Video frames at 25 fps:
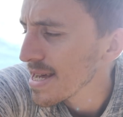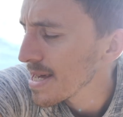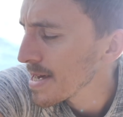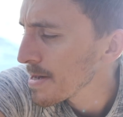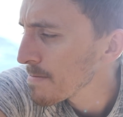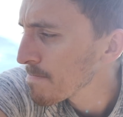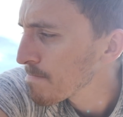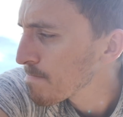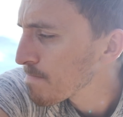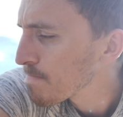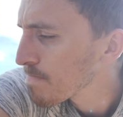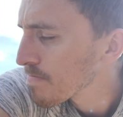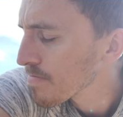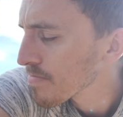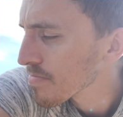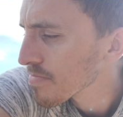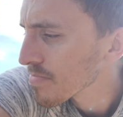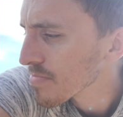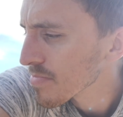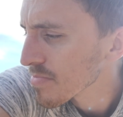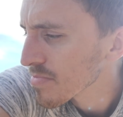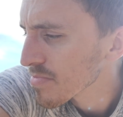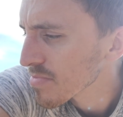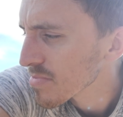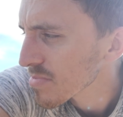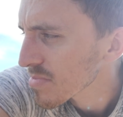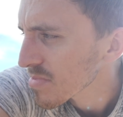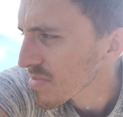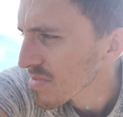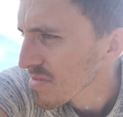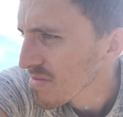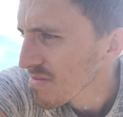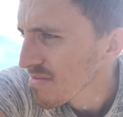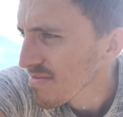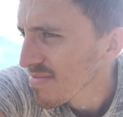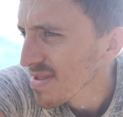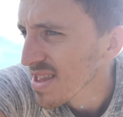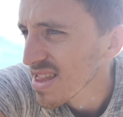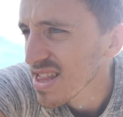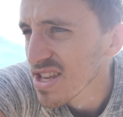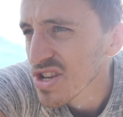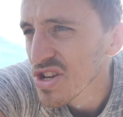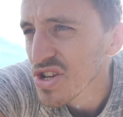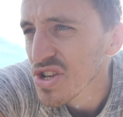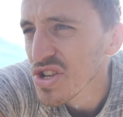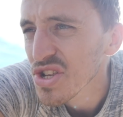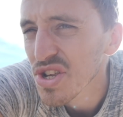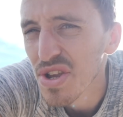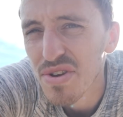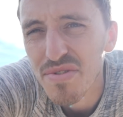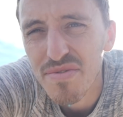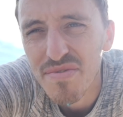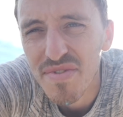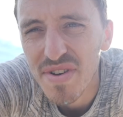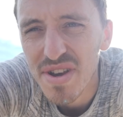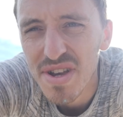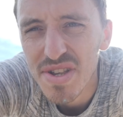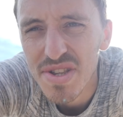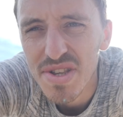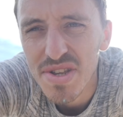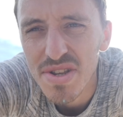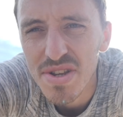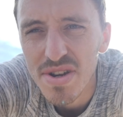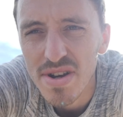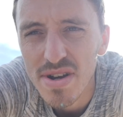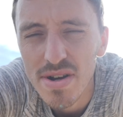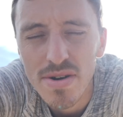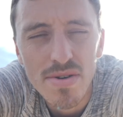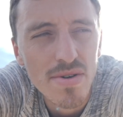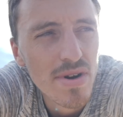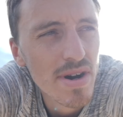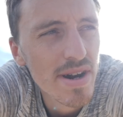they're just so versatile.